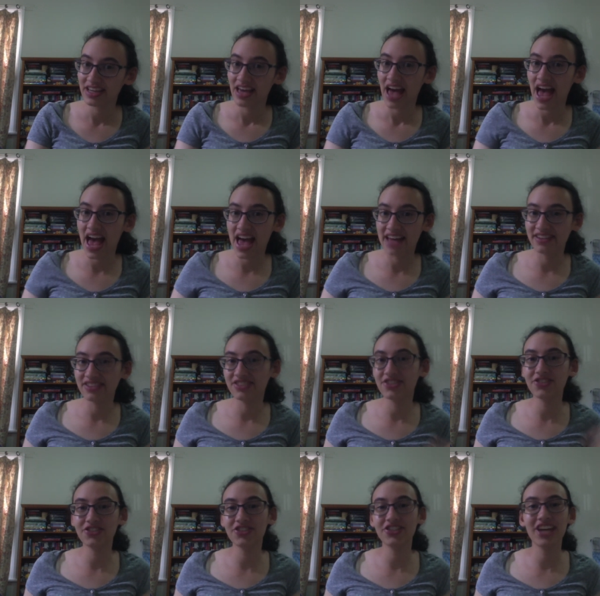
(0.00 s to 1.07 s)
and so,
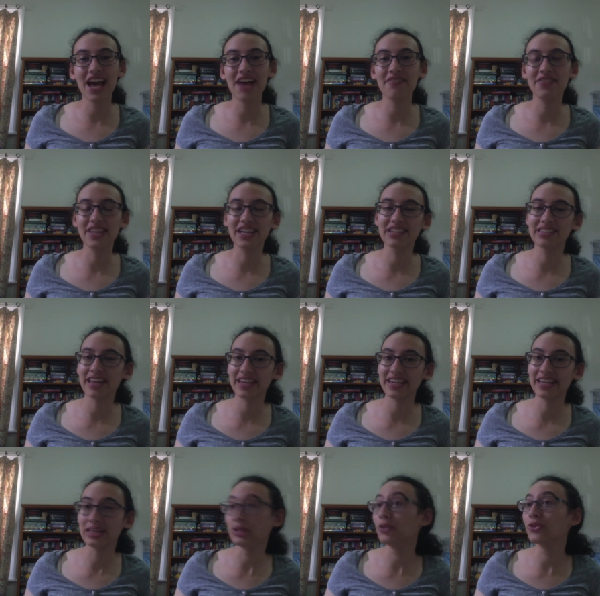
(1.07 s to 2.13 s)
so you have things like,
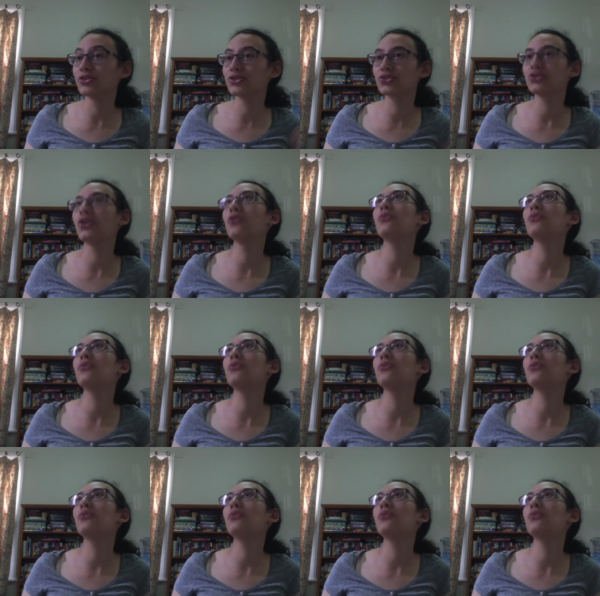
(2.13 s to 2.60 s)
yeah, Lord Zuno